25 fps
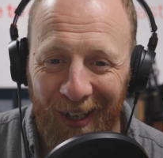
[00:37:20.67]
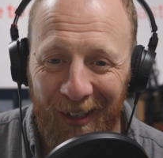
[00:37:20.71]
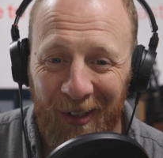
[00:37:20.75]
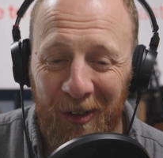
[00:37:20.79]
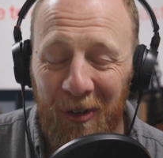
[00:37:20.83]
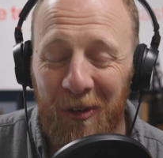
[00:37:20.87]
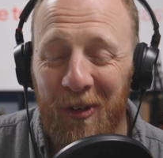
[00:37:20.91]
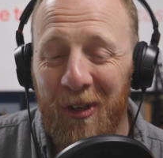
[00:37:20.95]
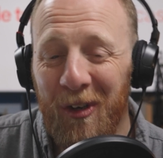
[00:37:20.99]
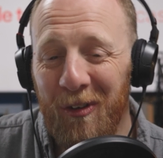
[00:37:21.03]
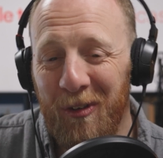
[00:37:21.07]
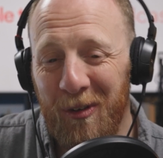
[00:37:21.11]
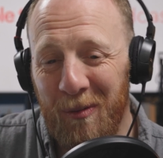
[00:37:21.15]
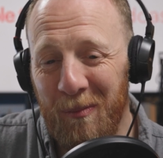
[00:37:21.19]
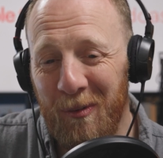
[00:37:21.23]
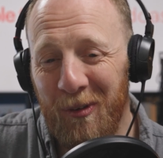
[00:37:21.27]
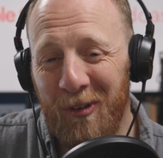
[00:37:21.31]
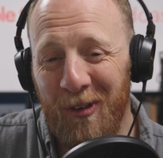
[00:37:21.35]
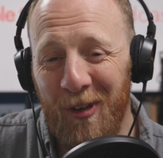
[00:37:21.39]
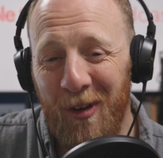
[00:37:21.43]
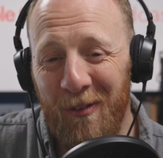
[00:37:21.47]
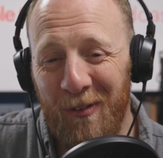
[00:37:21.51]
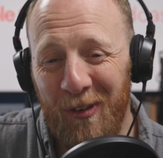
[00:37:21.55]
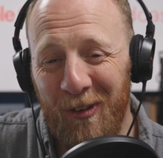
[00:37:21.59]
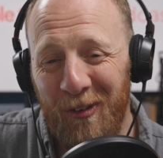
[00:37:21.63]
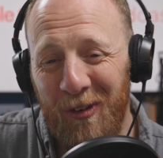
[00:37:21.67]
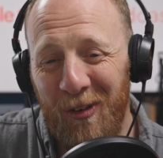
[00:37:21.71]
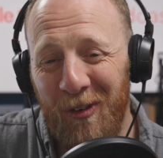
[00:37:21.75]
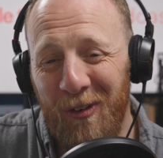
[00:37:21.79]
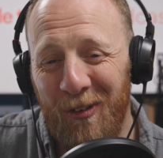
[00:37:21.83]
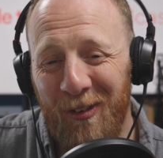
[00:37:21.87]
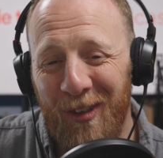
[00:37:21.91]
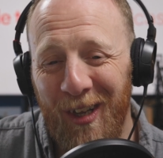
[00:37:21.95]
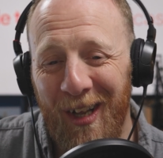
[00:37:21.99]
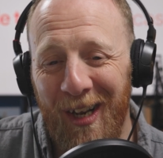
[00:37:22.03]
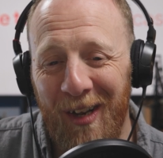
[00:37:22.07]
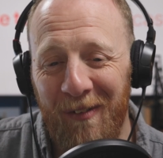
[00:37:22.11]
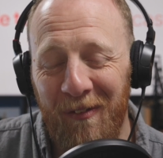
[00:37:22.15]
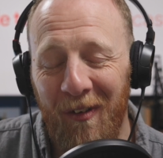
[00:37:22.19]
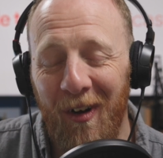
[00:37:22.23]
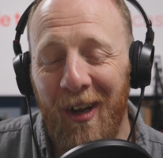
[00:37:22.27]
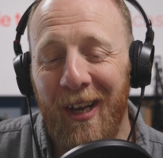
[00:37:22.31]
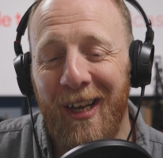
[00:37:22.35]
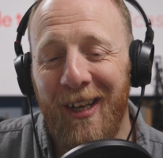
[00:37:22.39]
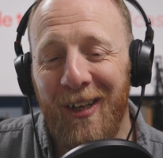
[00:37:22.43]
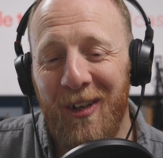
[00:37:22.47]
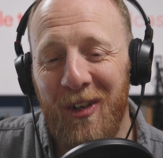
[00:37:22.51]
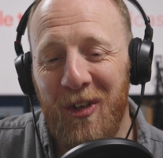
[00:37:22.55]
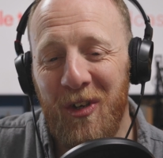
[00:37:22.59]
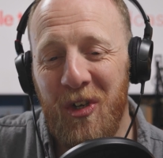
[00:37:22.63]
And good customer service, you said, if
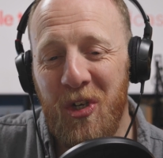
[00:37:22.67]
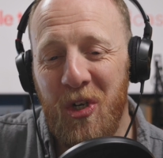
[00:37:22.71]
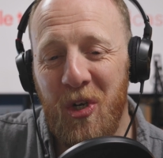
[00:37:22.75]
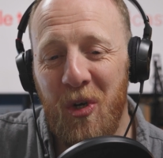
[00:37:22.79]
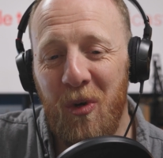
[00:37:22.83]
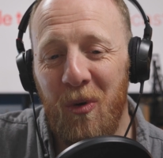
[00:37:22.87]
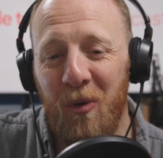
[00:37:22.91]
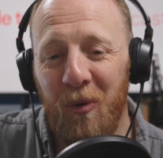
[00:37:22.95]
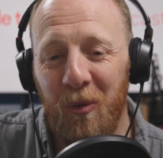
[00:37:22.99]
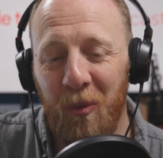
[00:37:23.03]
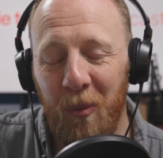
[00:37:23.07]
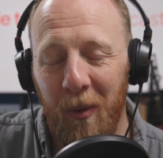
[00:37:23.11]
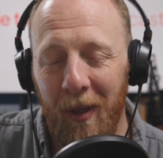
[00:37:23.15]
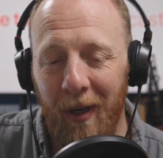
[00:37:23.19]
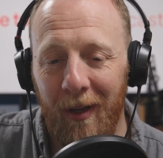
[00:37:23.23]
I can choose